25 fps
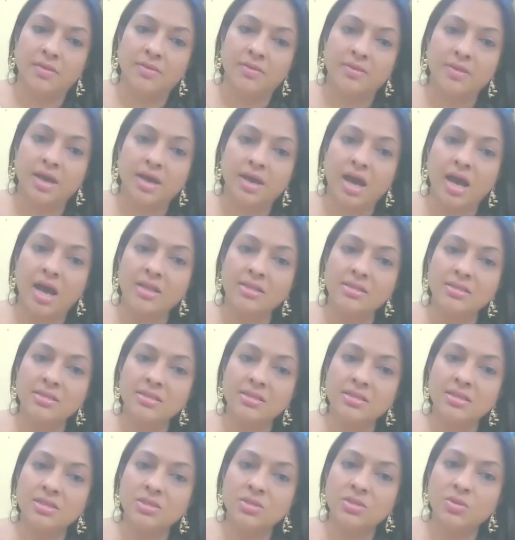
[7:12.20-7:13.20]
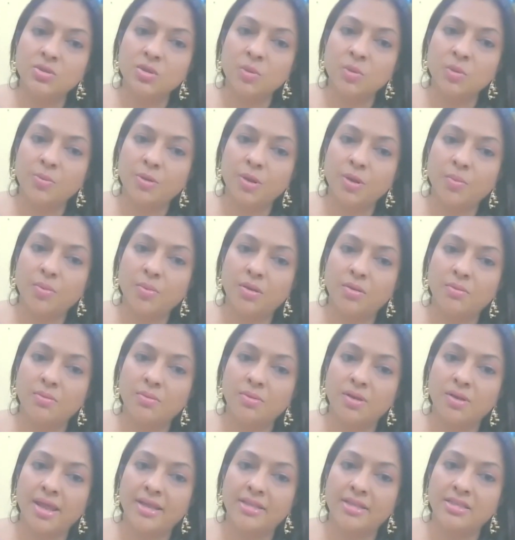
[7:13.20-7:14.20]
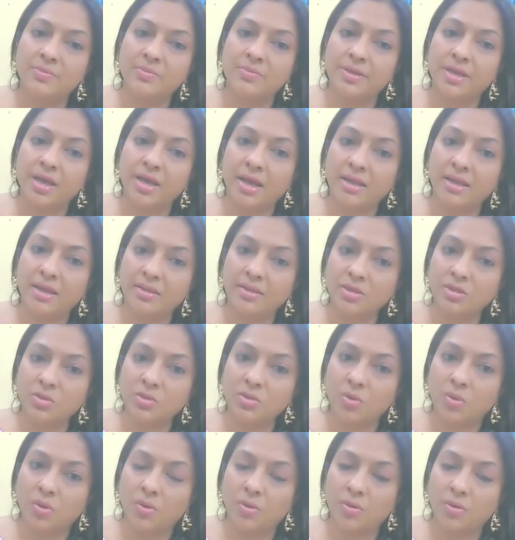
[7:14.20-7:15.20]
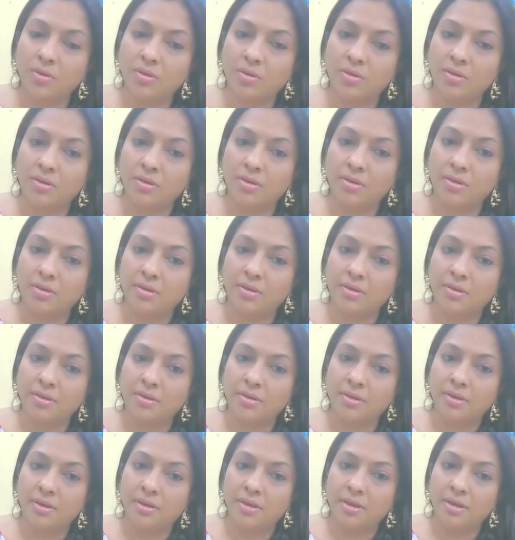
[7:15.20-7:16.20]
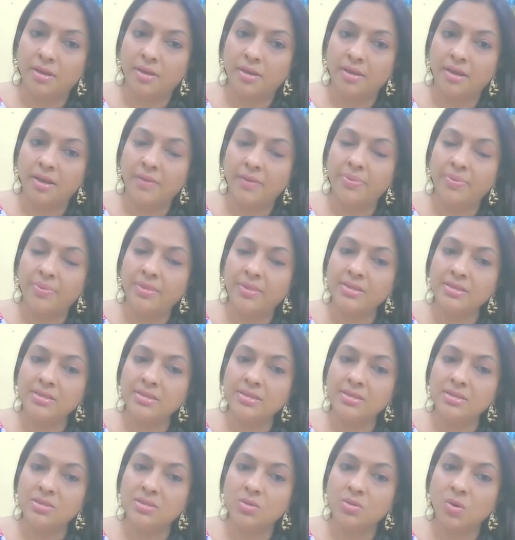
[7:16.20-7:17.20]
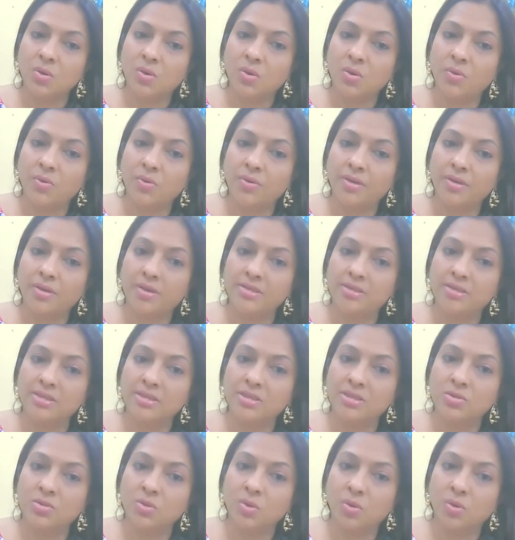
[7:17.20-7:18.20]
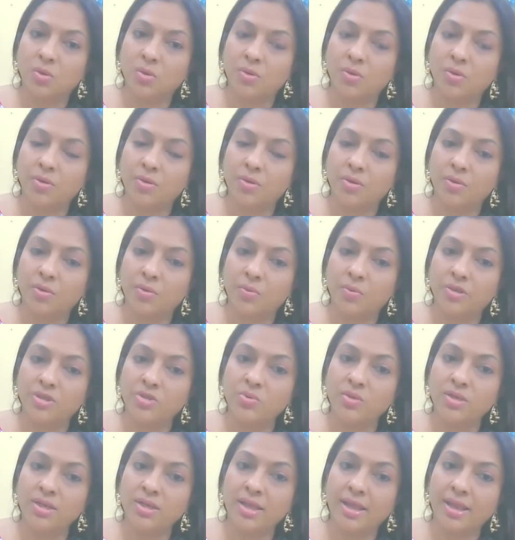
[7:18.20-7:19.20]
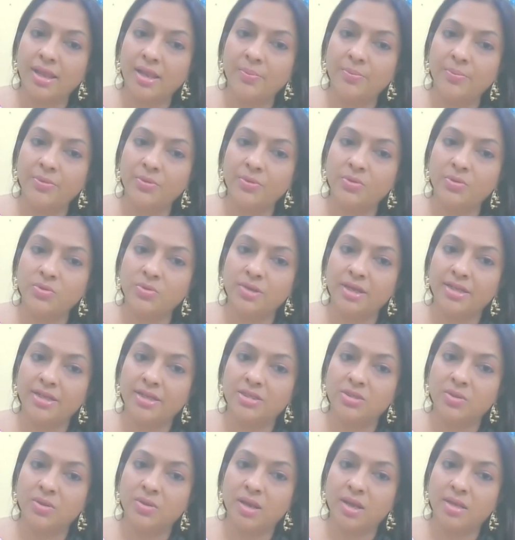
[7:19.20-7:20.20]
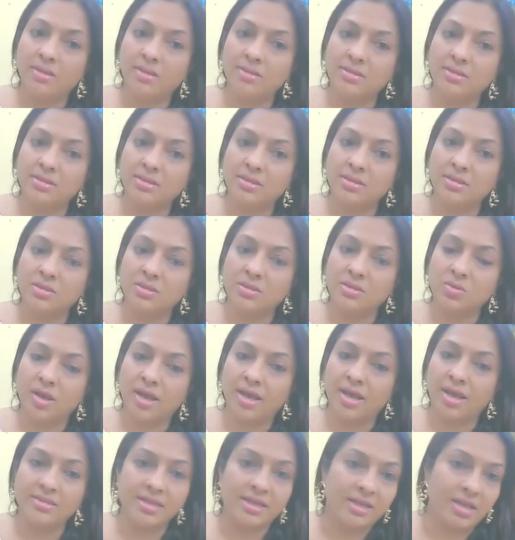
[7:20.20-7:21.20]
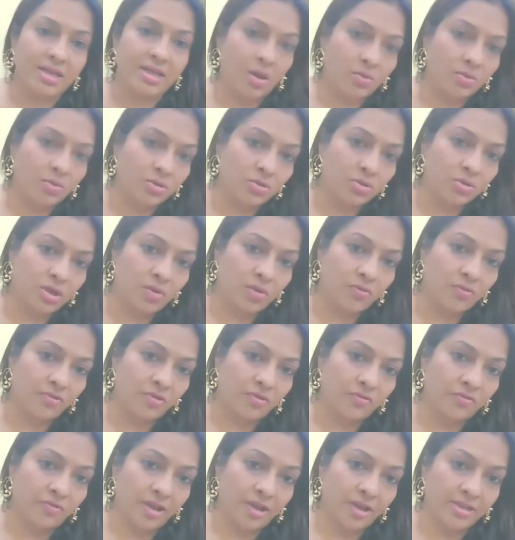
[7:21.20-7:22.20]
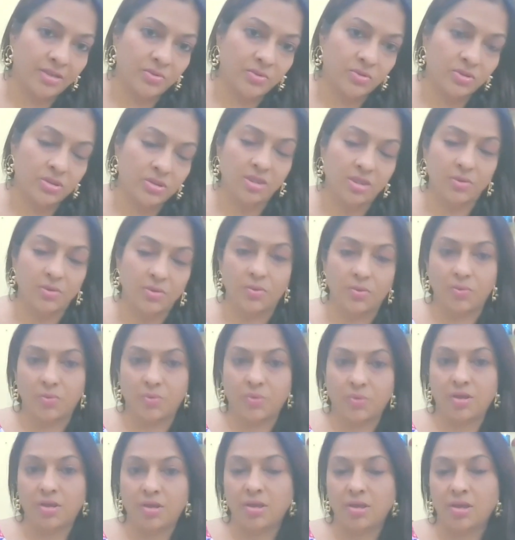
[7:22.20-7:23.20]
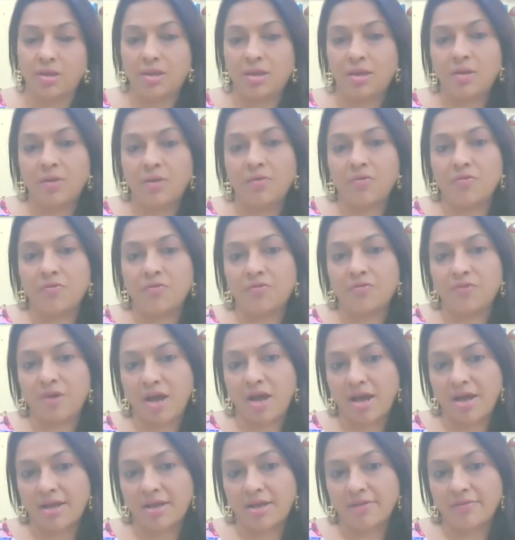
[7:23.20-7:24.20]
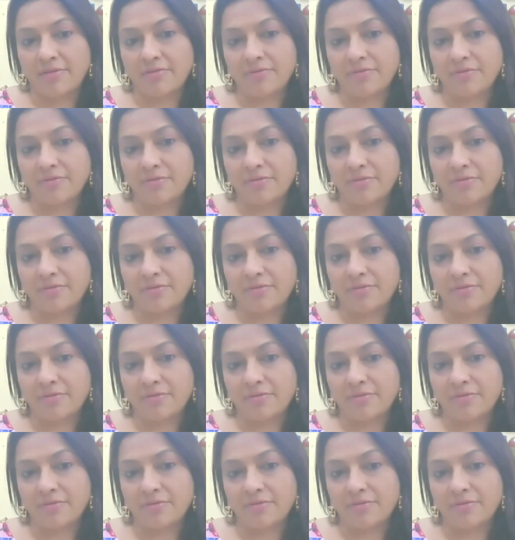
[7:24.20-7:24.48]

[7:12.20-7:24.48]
The answer to your problem lies behind the door. And this door is the door which will help you to get your answers. So as I count you down from 5 to 0, 5,